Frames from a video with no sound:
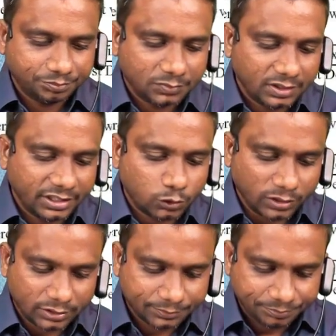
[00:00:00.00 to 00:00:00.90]
Next one.
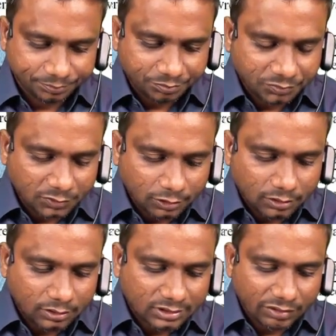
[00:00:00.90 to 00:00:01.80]

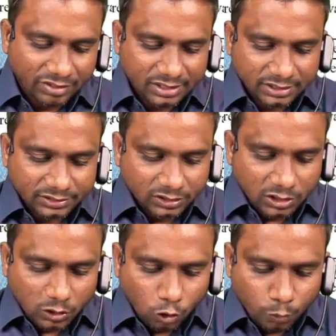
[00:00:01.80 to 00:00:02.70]
76.
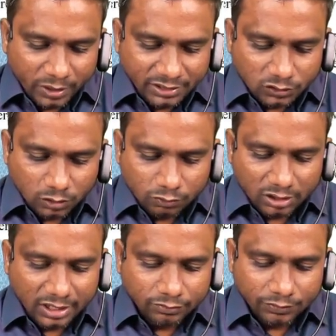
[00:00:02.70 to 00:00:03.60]
Opening stock
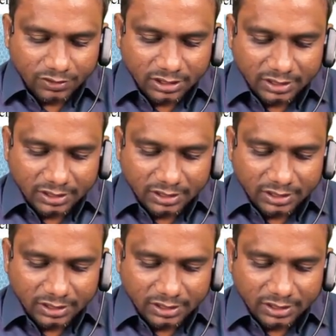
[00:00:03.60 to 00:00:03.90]
1,50,000,